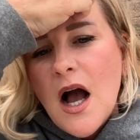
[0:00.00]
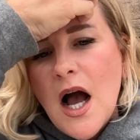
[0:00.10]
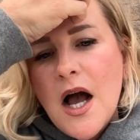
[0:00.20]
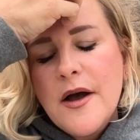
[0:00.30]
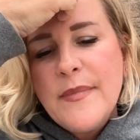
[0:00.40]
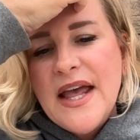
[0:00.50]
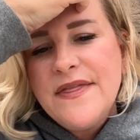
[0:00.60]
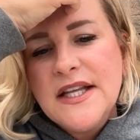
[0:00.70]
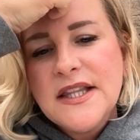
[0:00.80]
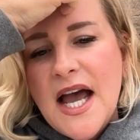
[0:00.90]

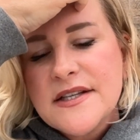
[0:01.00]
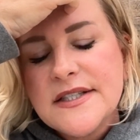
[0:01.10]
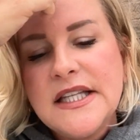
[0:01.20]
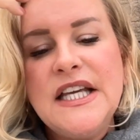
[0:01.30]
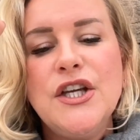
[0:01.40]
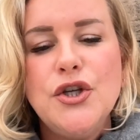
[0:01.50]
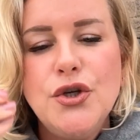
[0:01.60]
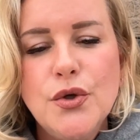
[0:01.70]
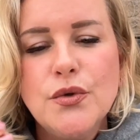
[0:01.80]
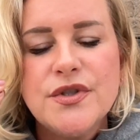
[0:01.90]
And then lastly,
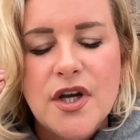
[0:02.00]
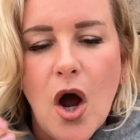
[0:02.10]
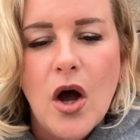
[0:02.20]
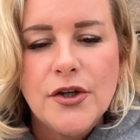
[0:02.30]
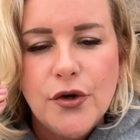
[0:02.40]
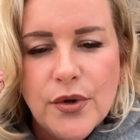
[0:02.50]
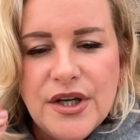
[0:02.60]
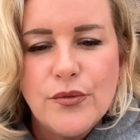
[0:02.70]
use concrete,